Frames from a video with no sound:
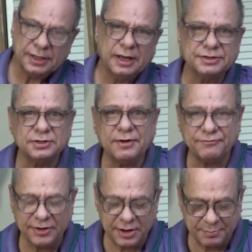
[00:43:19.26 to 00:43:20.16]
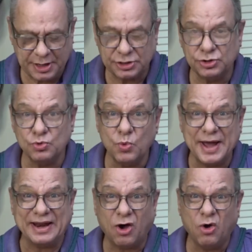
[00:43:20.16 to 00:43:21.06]
it's not fair to make you
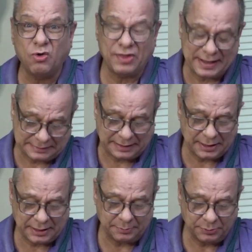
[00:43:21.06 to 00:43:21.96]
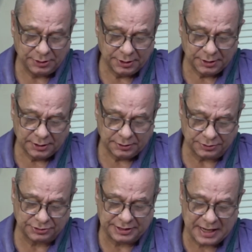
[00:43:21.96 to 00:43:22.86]
wait all that time to
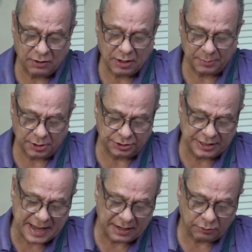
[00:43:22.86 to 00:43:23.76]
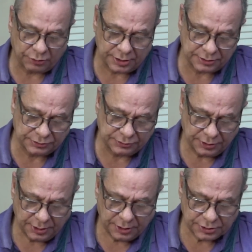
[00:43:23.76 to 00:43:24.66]
see how I'm going to tackle this.
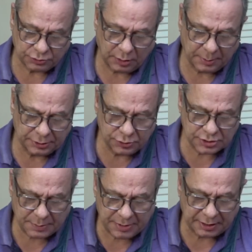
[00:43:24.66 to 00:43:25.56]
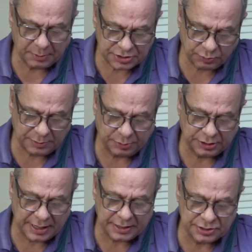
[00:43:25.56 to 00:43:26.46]
So what I'm going to do is I'll make my sweet
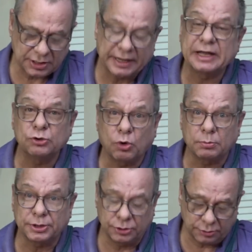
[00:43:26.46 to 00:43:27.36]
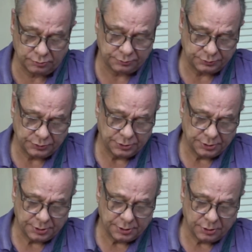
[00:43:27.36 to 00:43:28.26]
potatoes like I normally do,
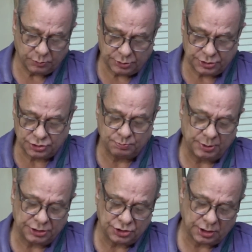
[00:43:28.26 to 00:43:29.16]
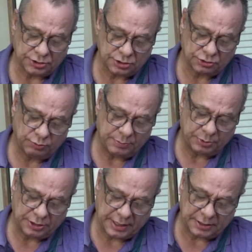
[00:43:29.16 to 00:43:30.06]
which is big chunks of sweet
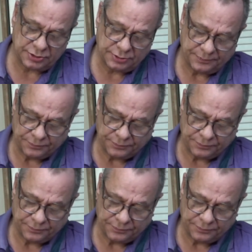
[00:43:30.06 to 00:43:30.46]
potatoes.